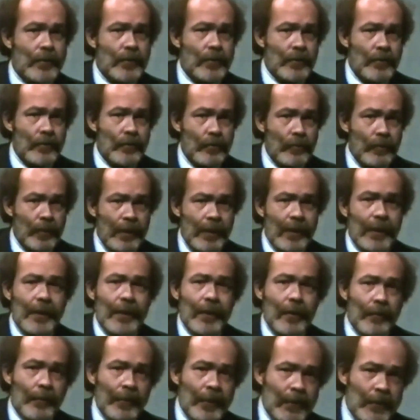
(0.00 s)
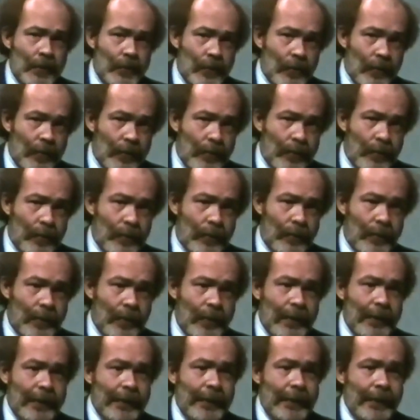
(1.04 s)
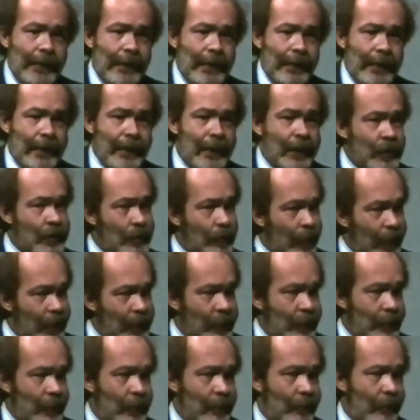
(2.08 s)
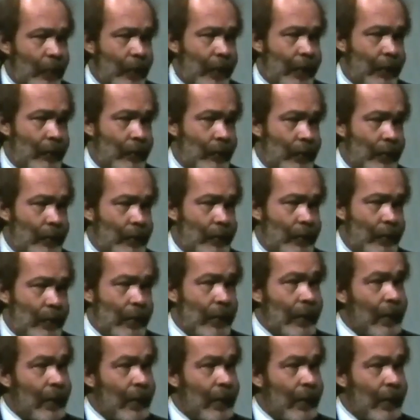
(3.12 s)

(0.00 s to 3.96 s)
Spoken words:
to help his or her expression of language.